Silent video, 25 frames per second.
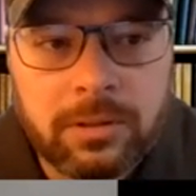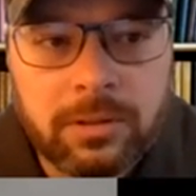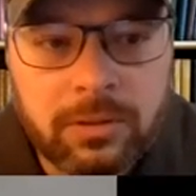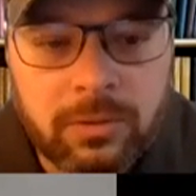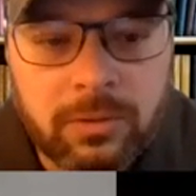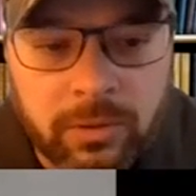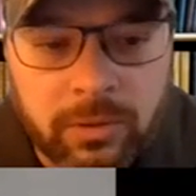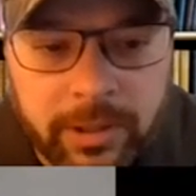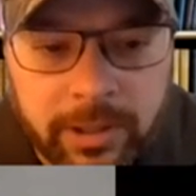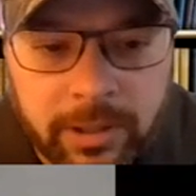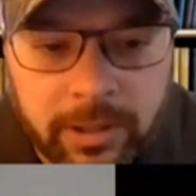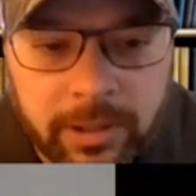
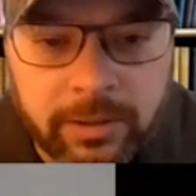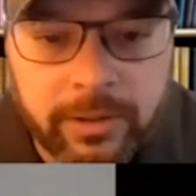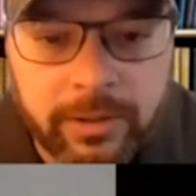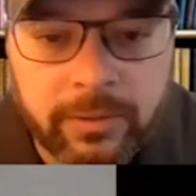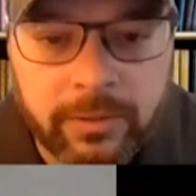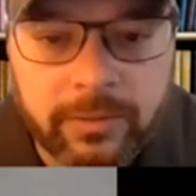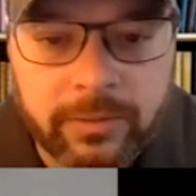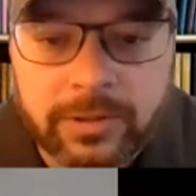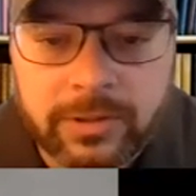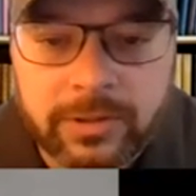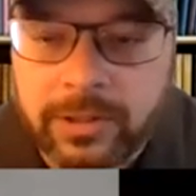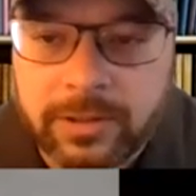Cornell
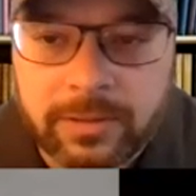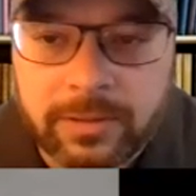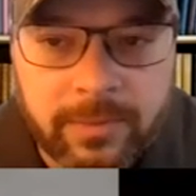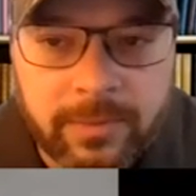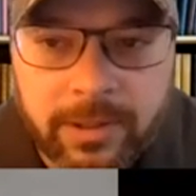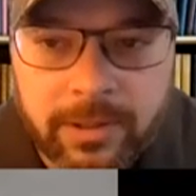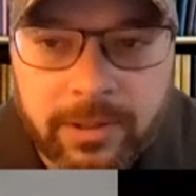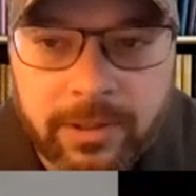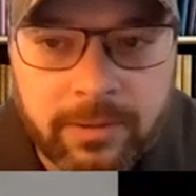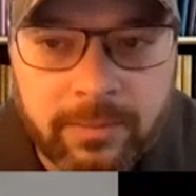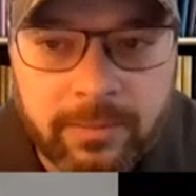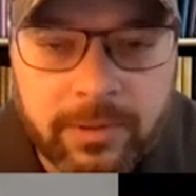notes. Doesn't
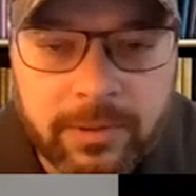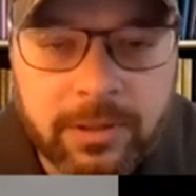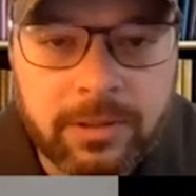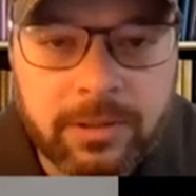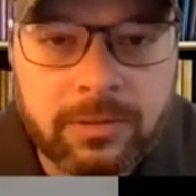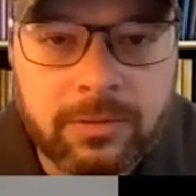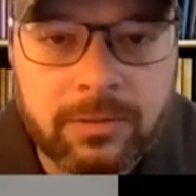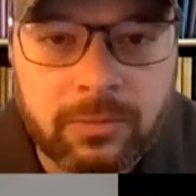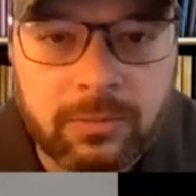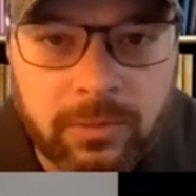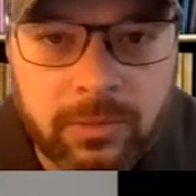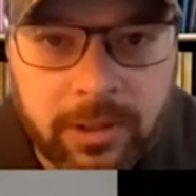matter to
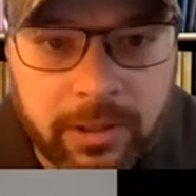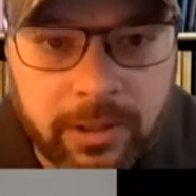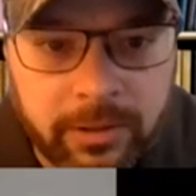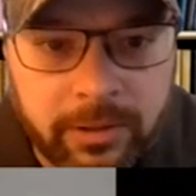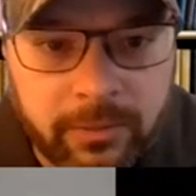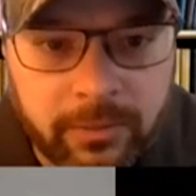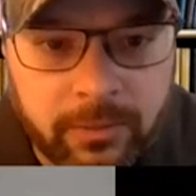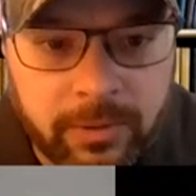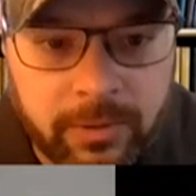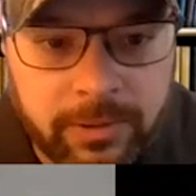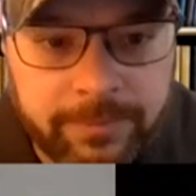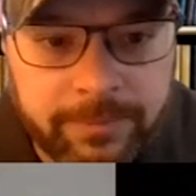me. Do
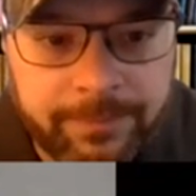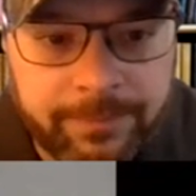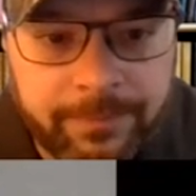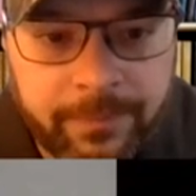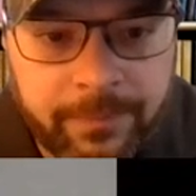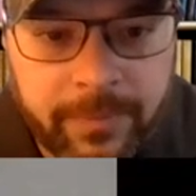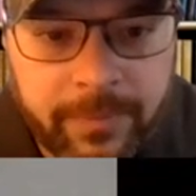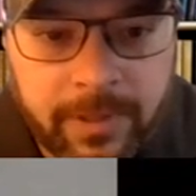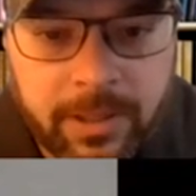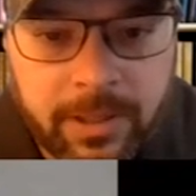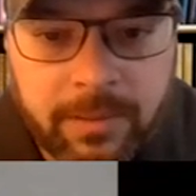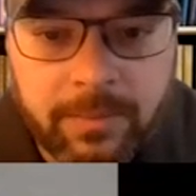either one.
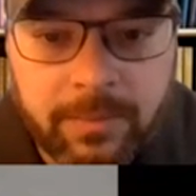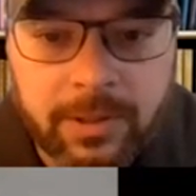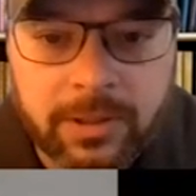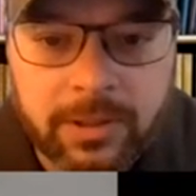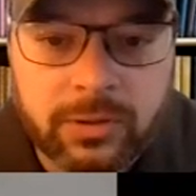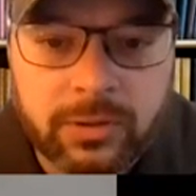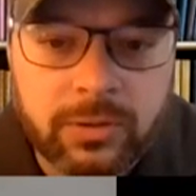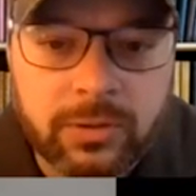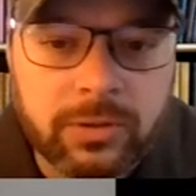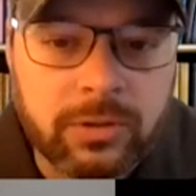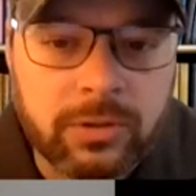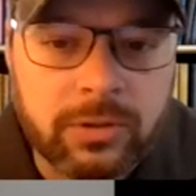Make
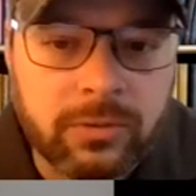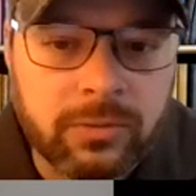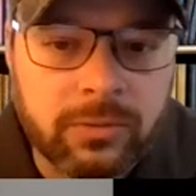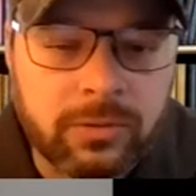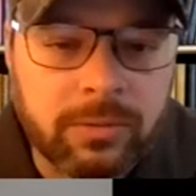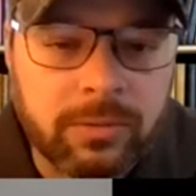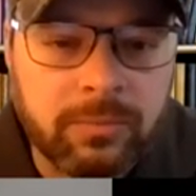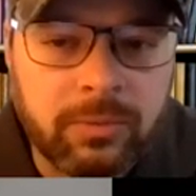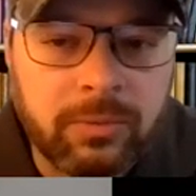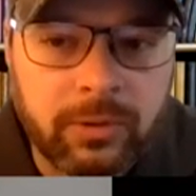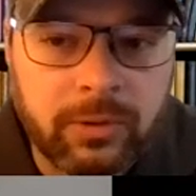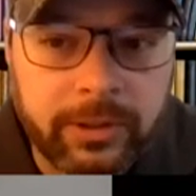sure you
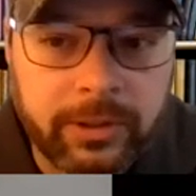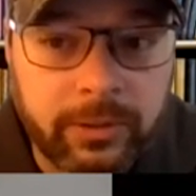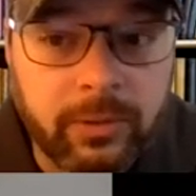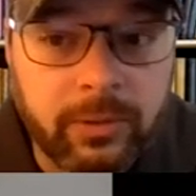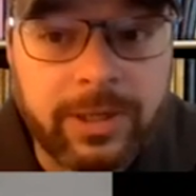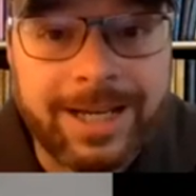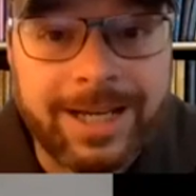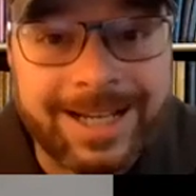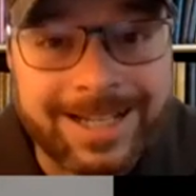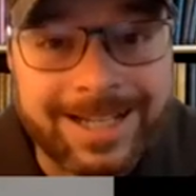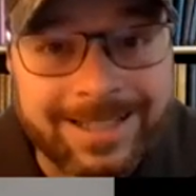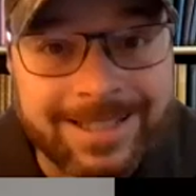complete
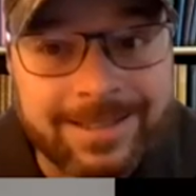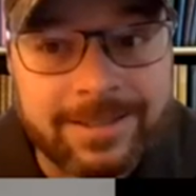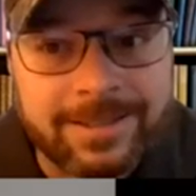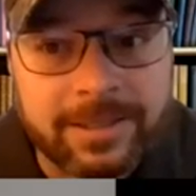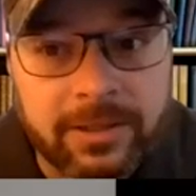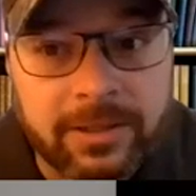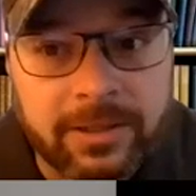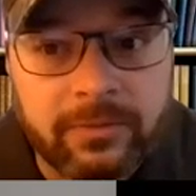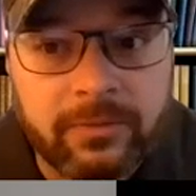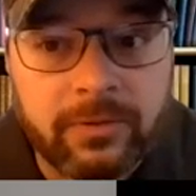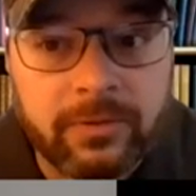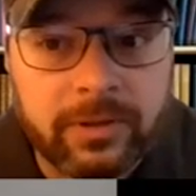your exit
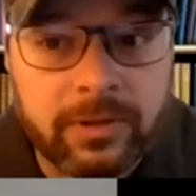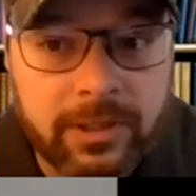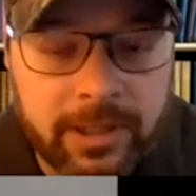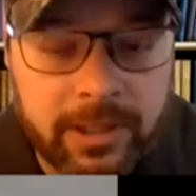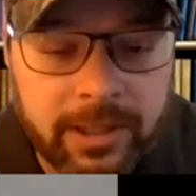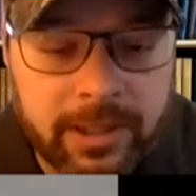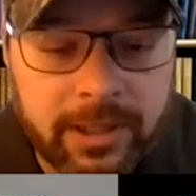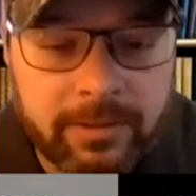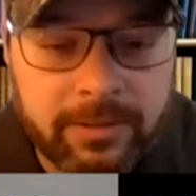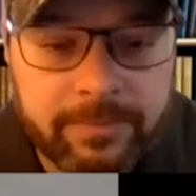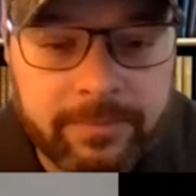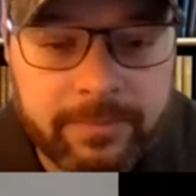ticket for the
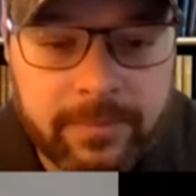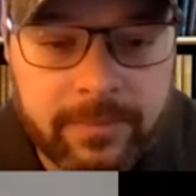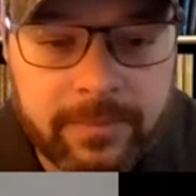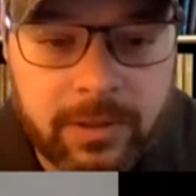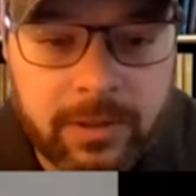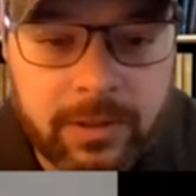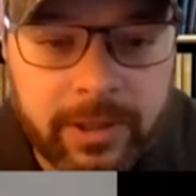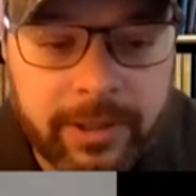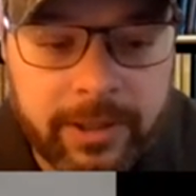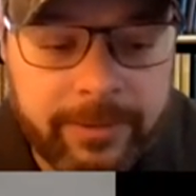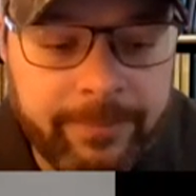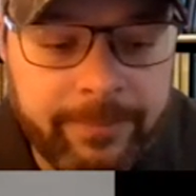day.
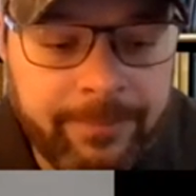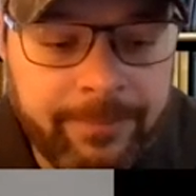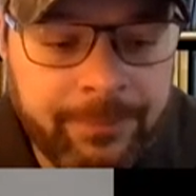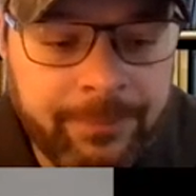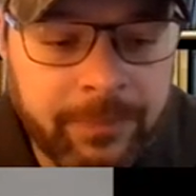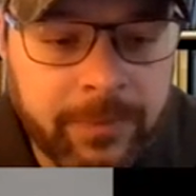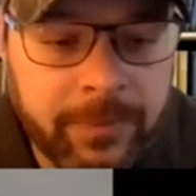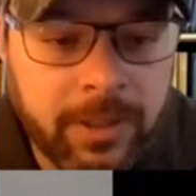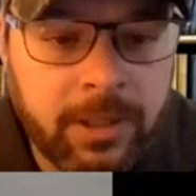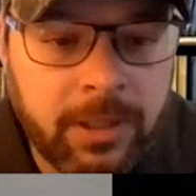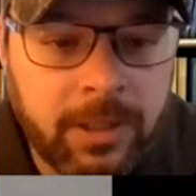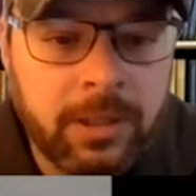Okay.
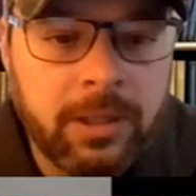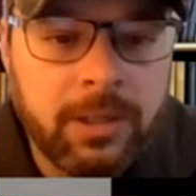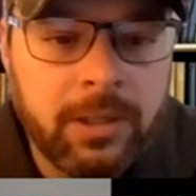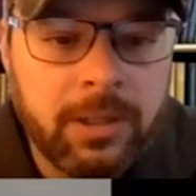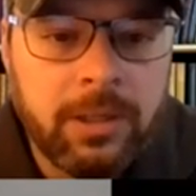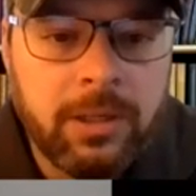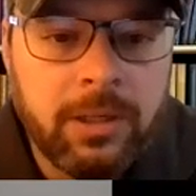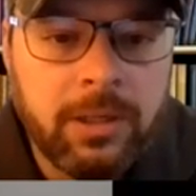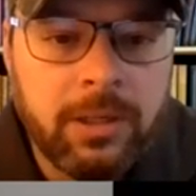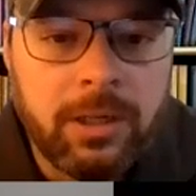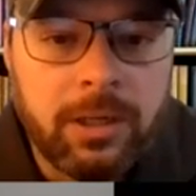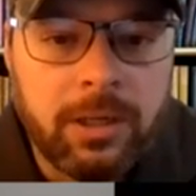
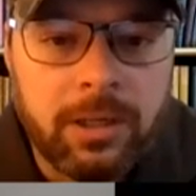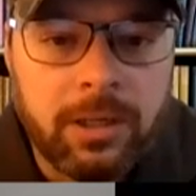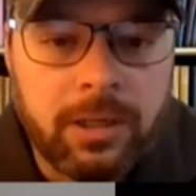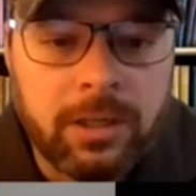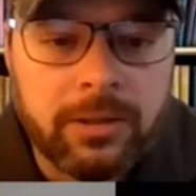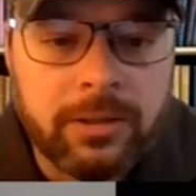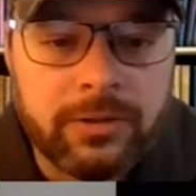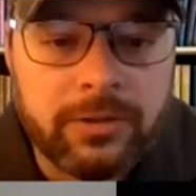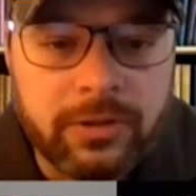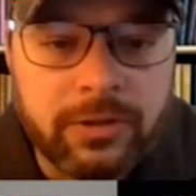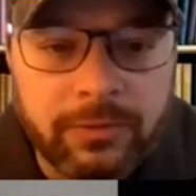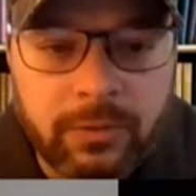
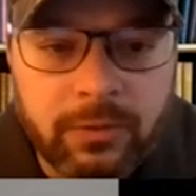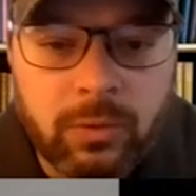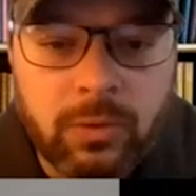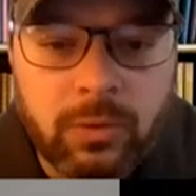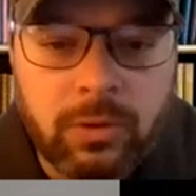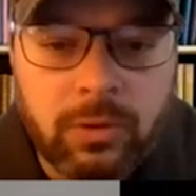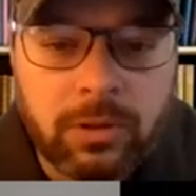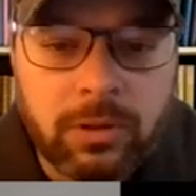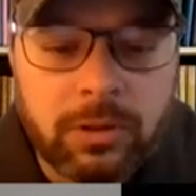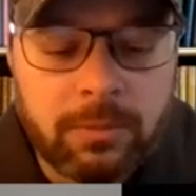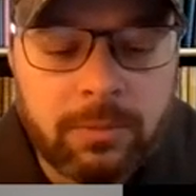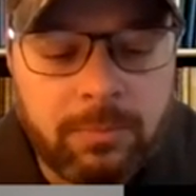The Civil
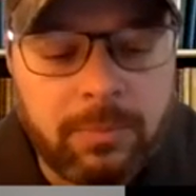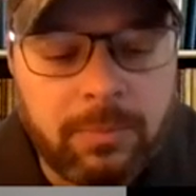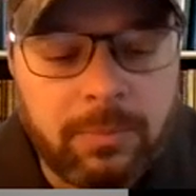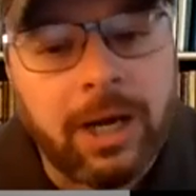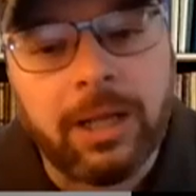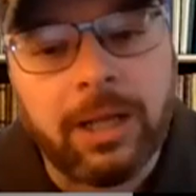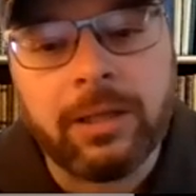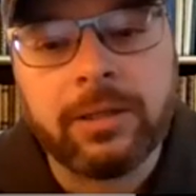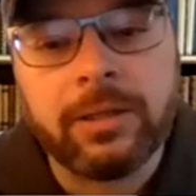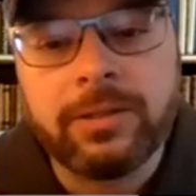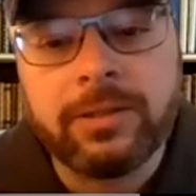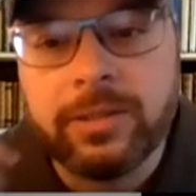War,
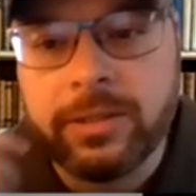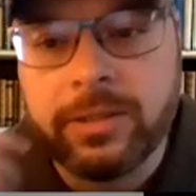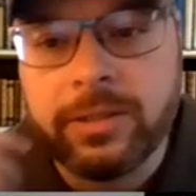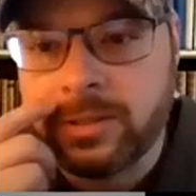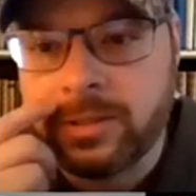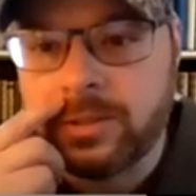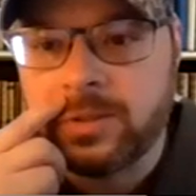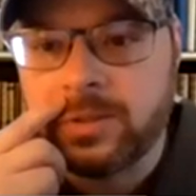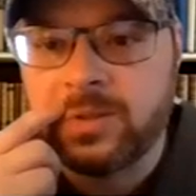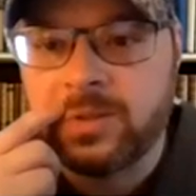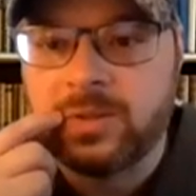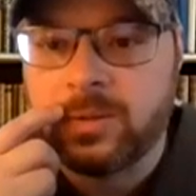
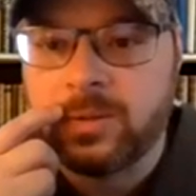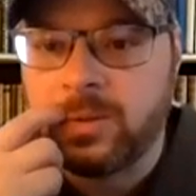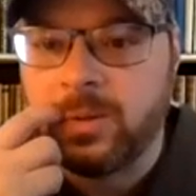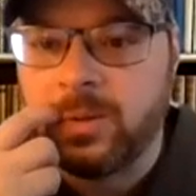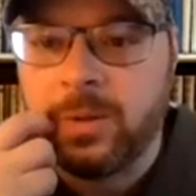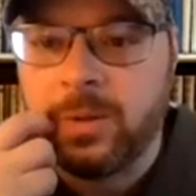politics